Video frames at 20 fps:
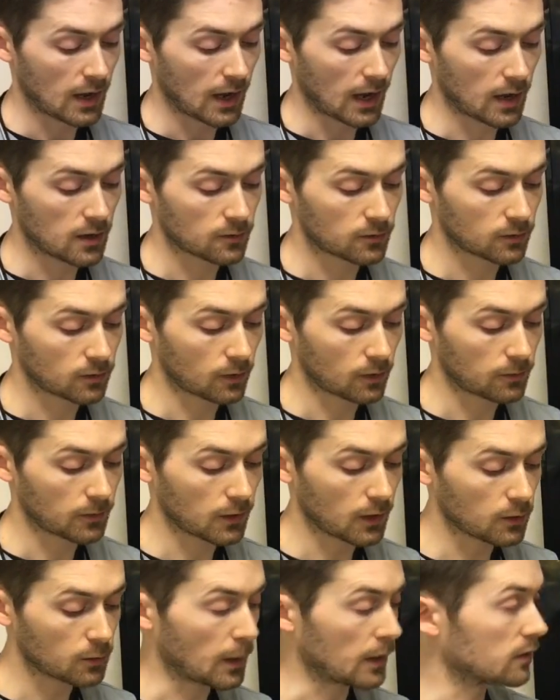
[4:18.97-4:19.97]
and so for
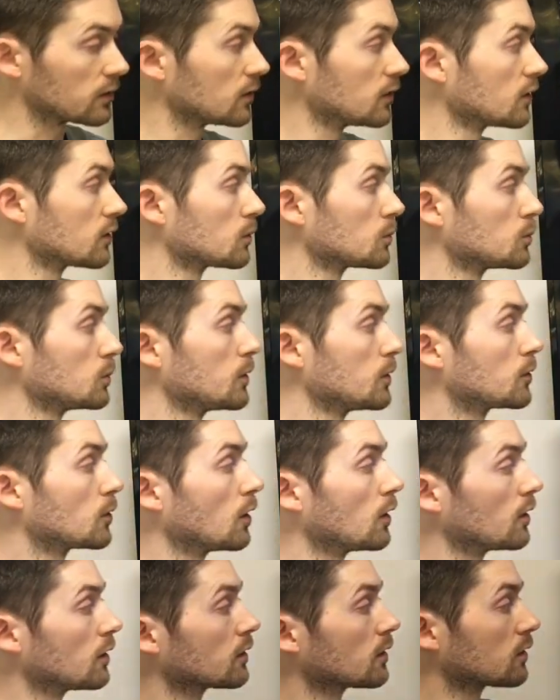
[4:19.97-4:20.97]
those patients we've
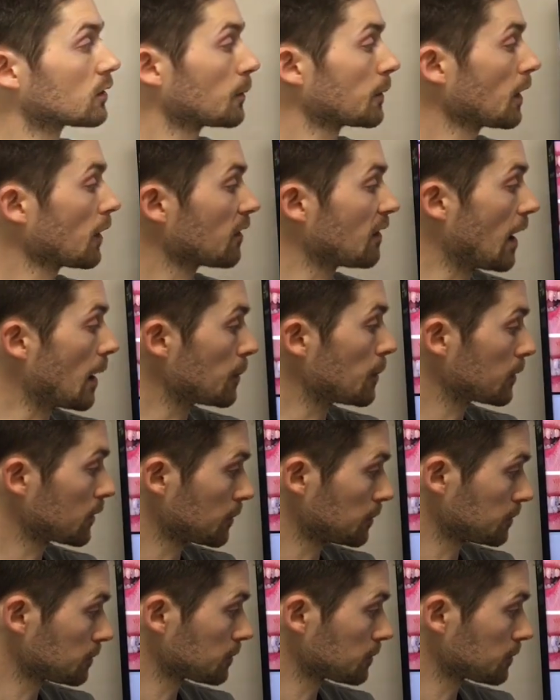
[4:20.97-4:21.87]
got some of the other apps.